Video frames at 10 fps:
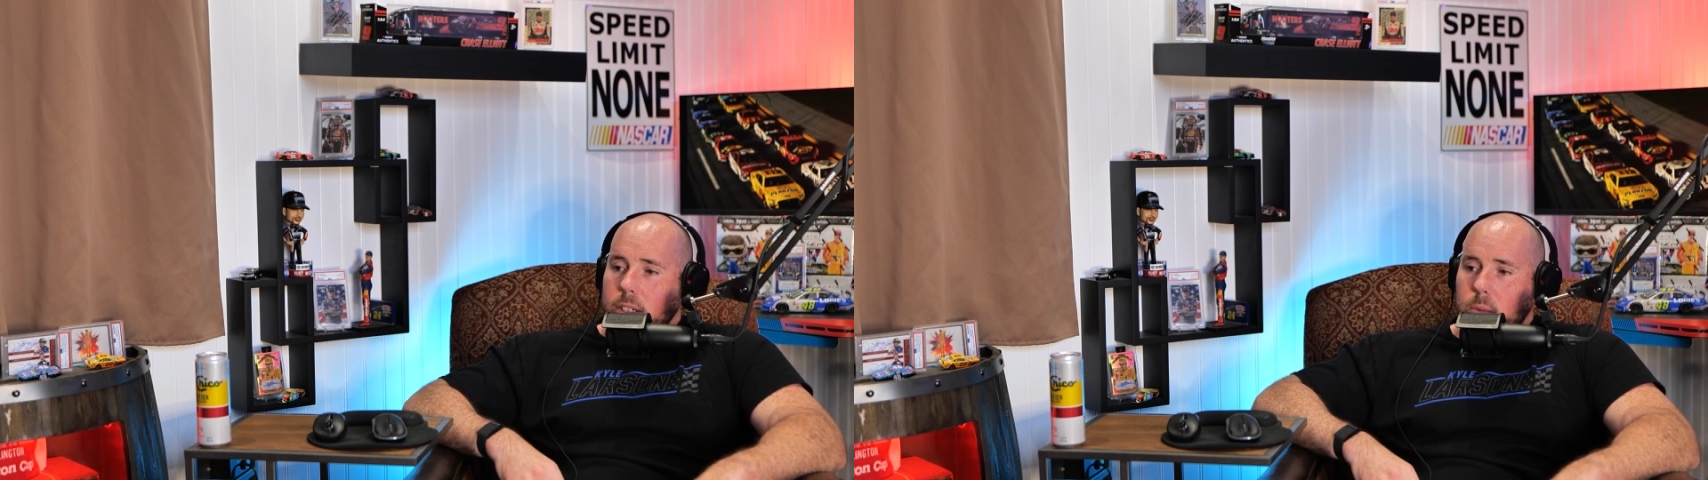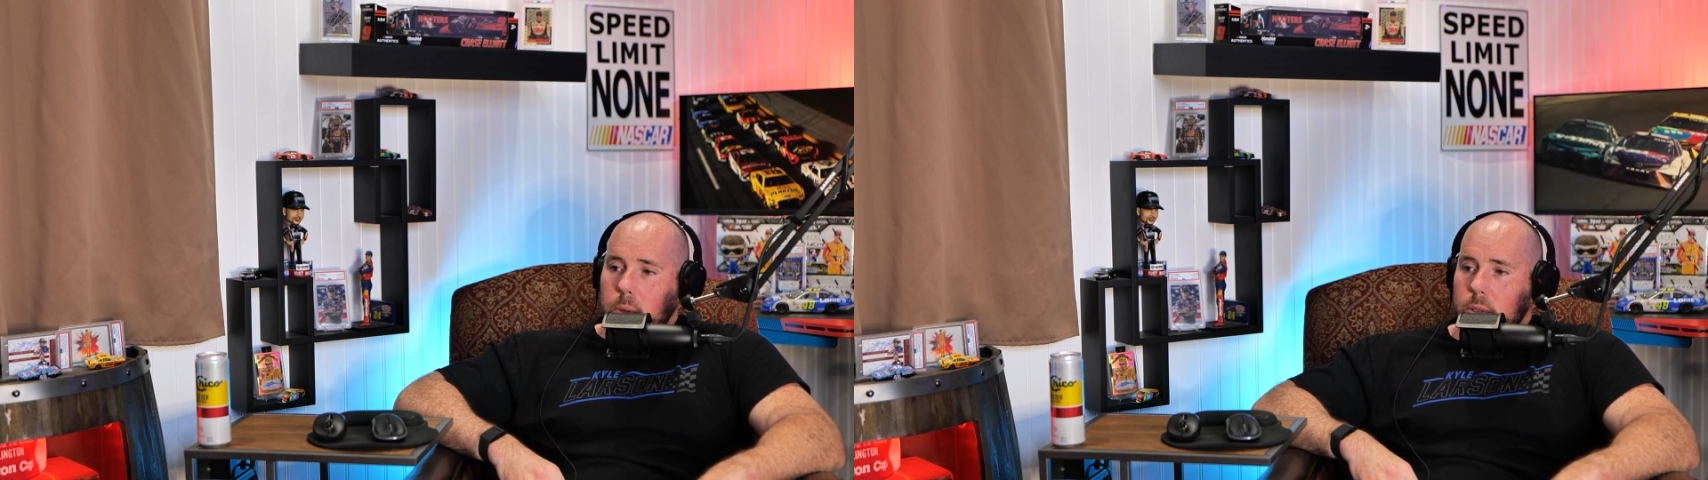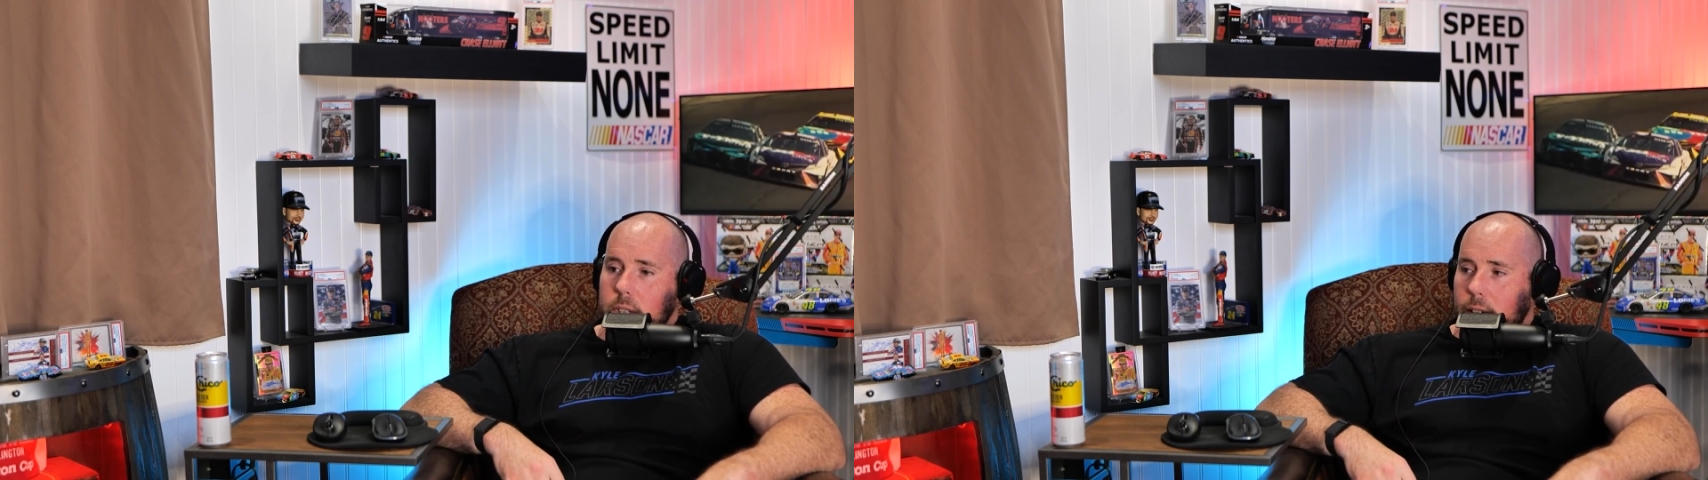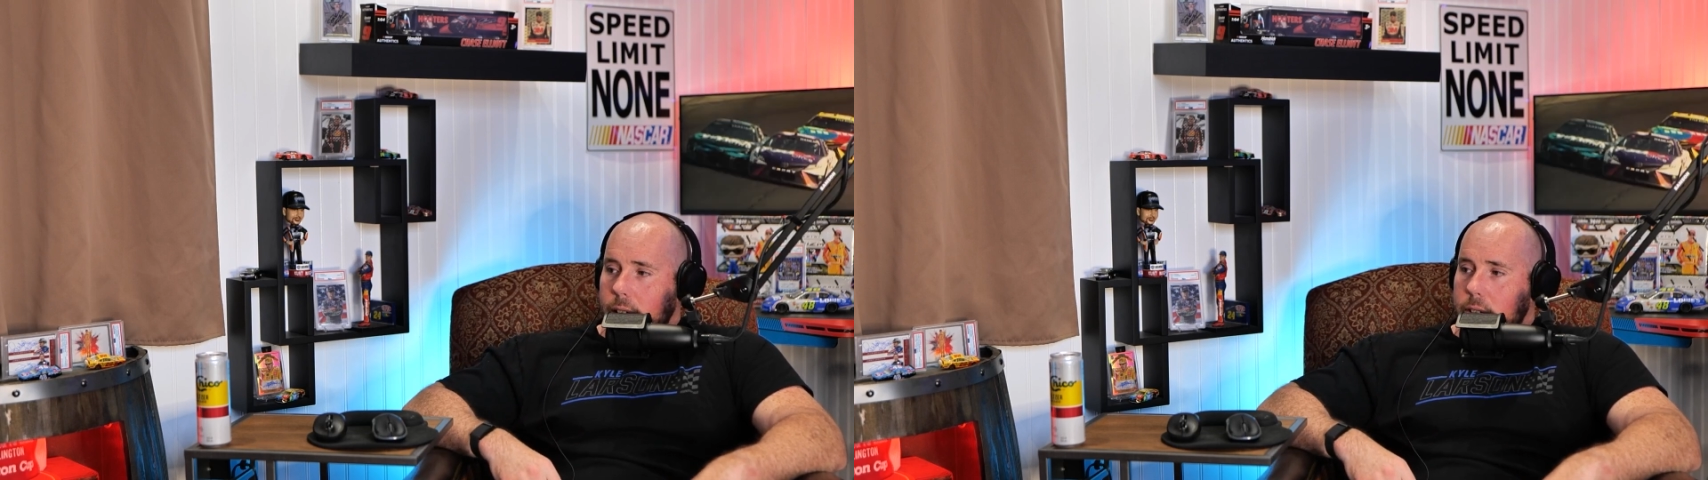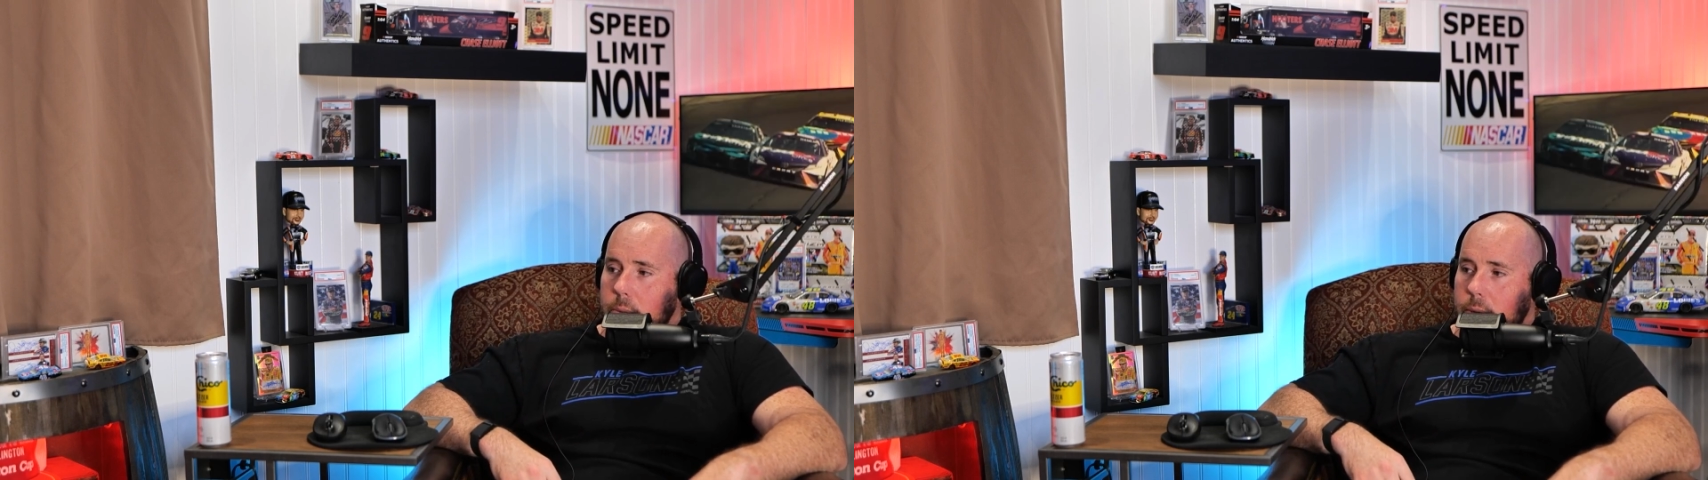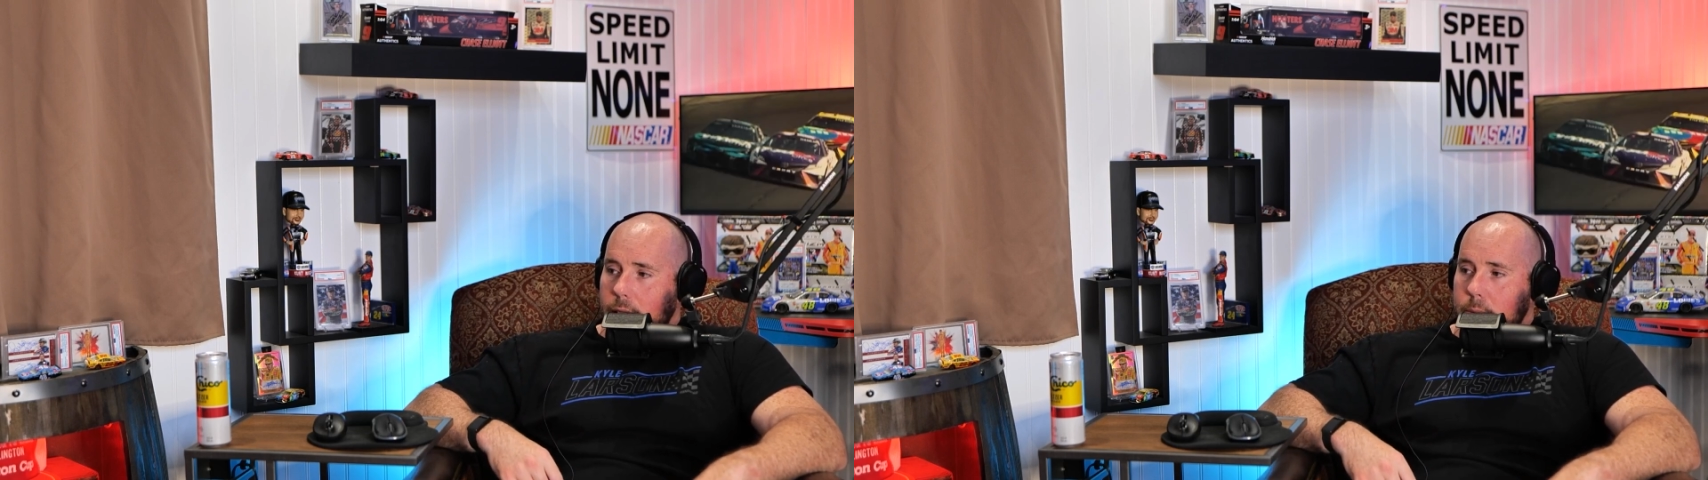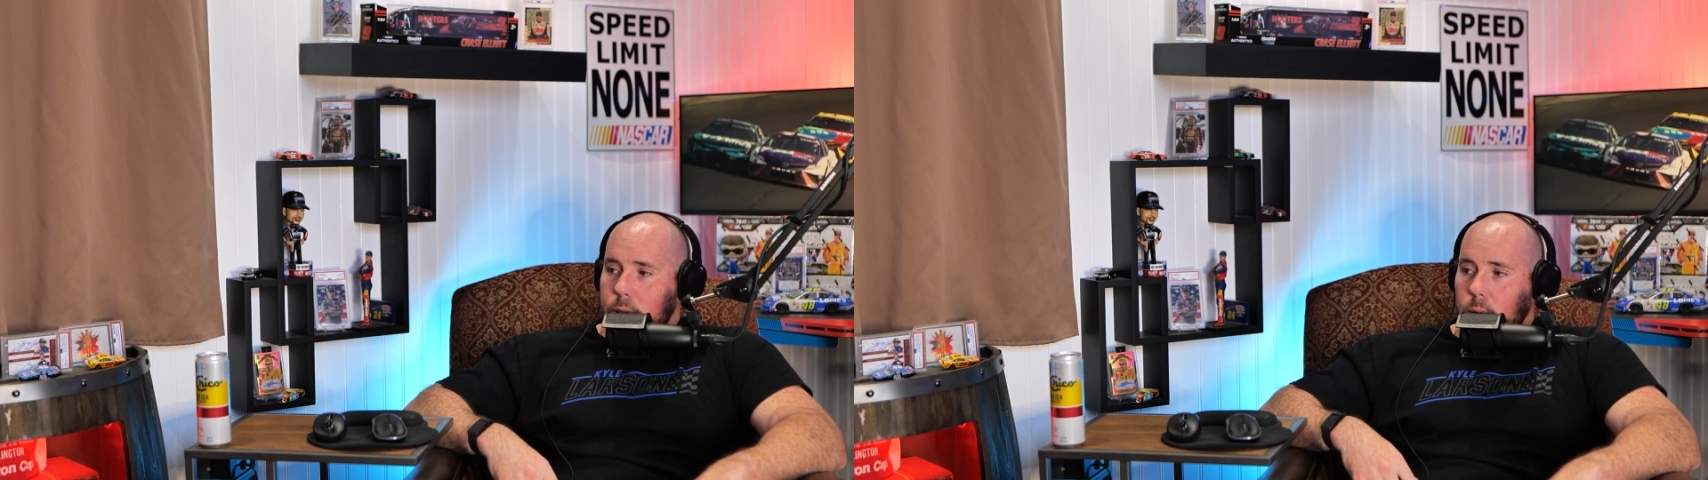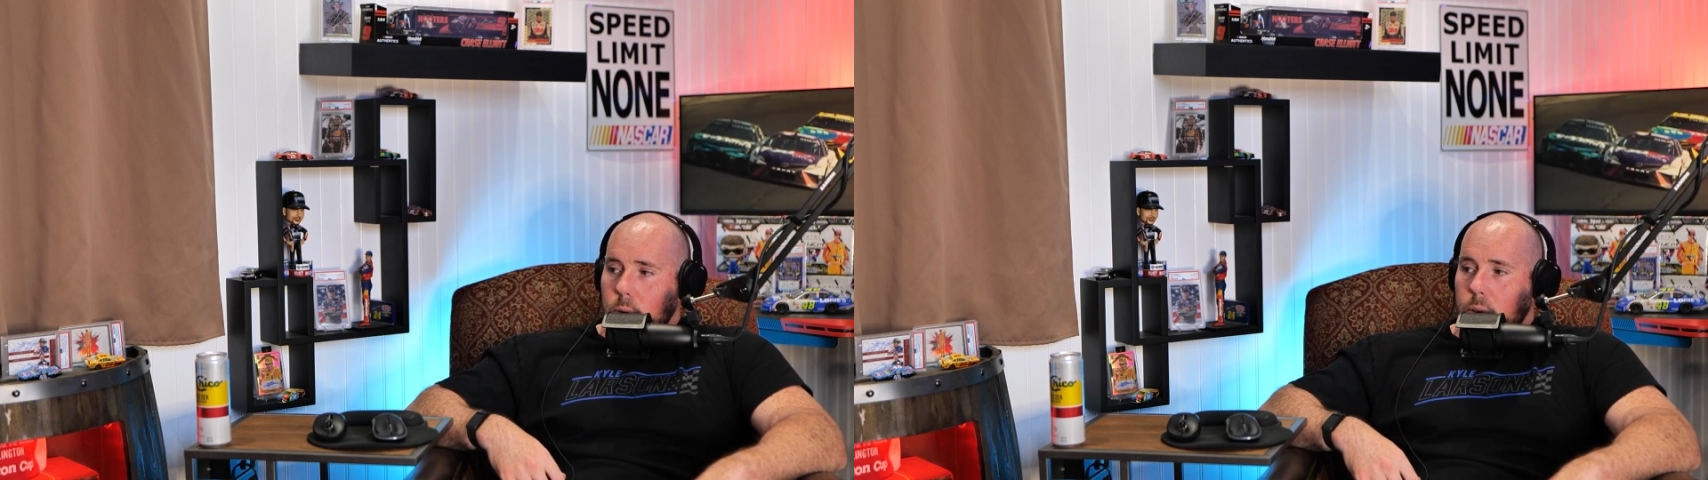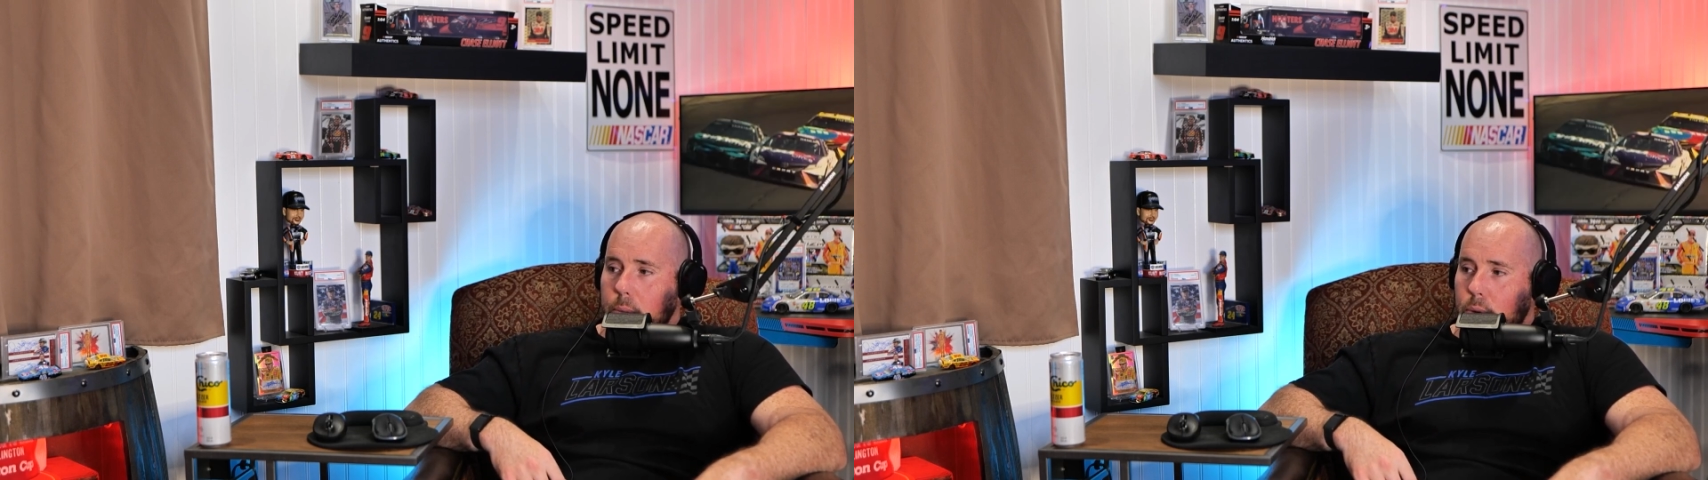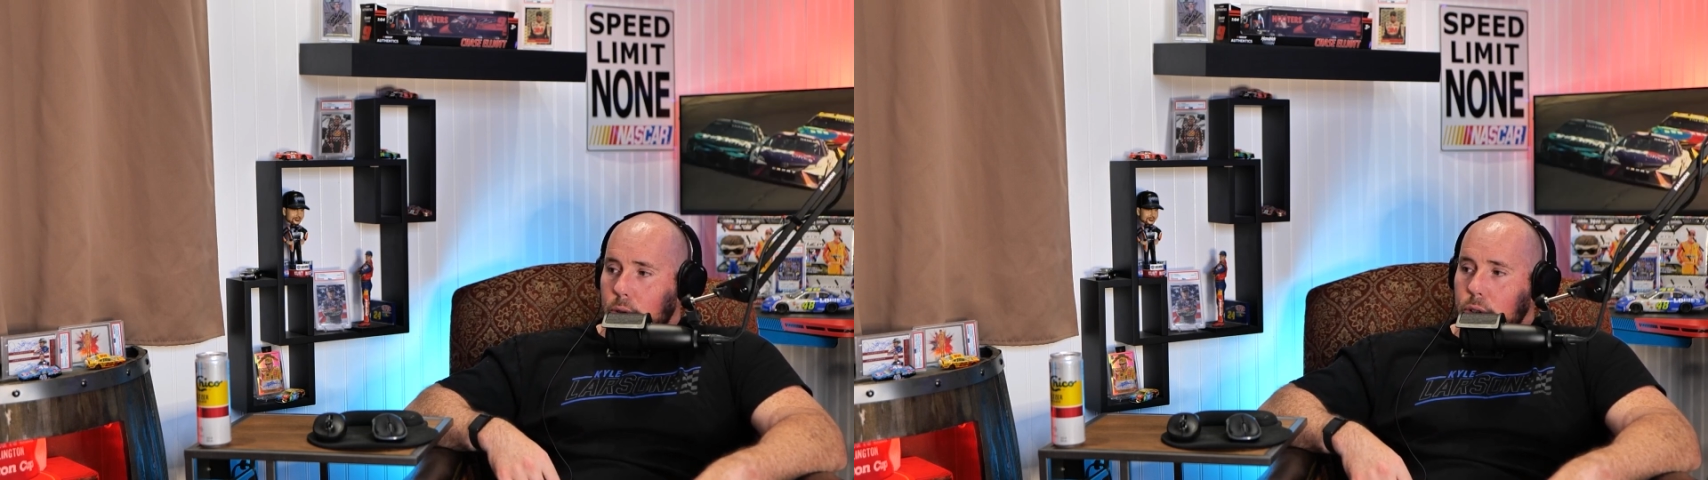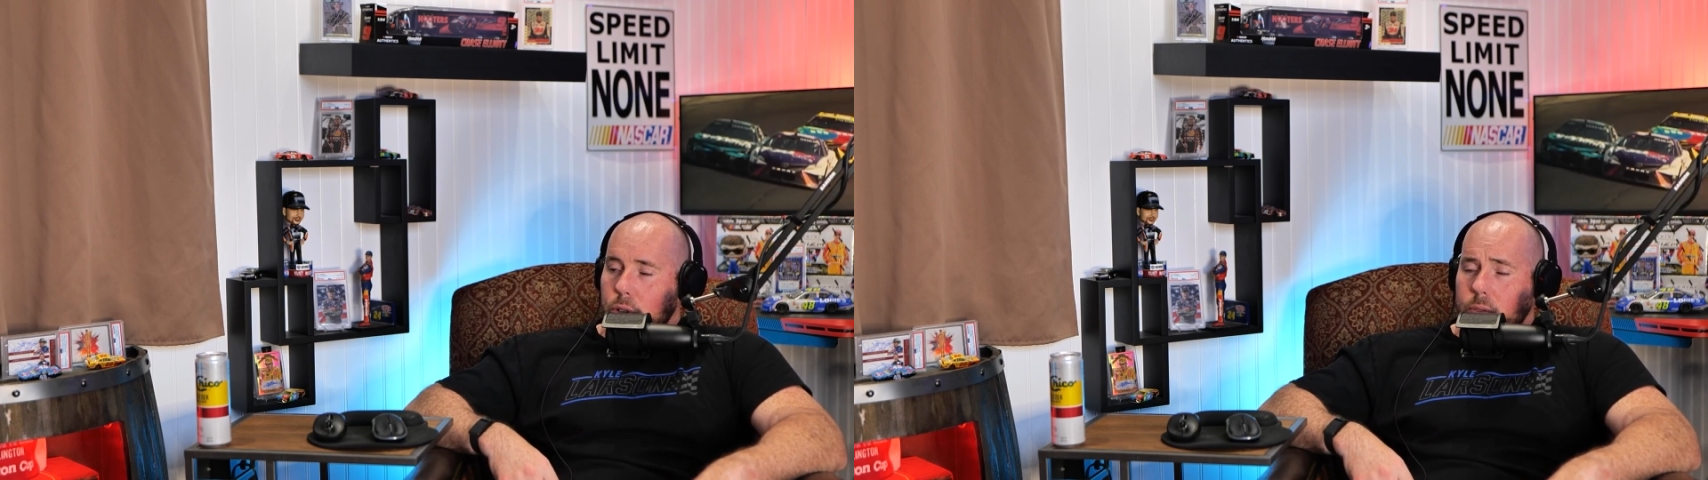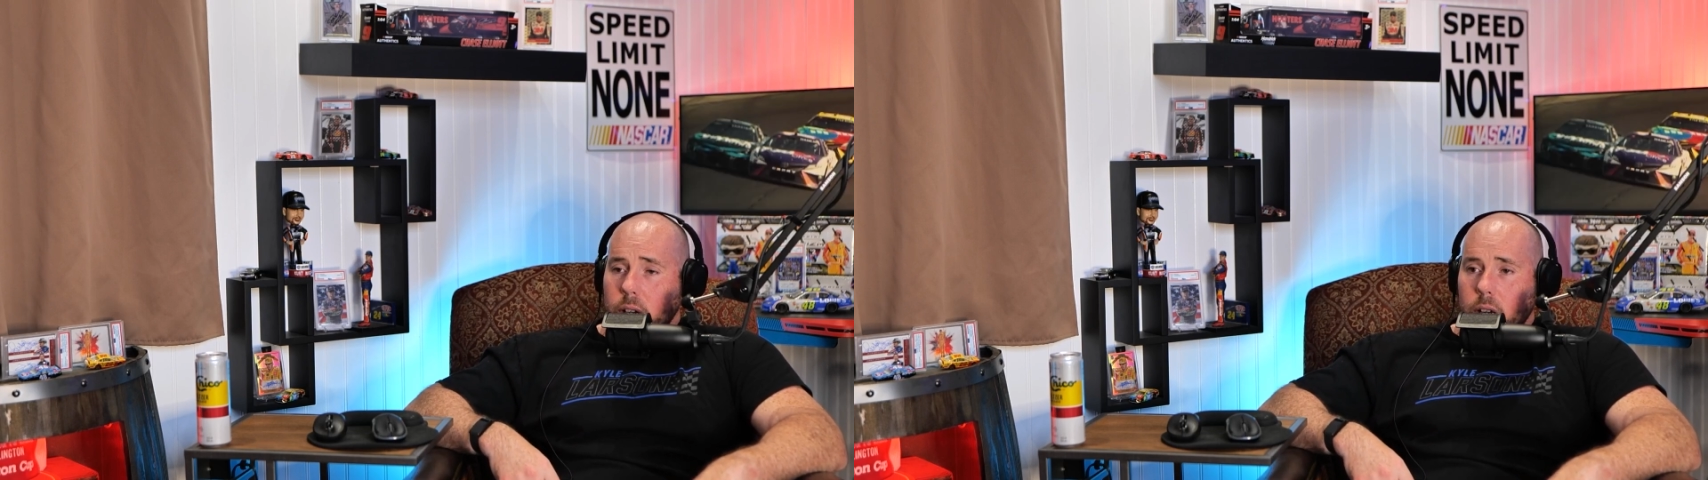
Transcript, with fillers: We will see some teams who improved.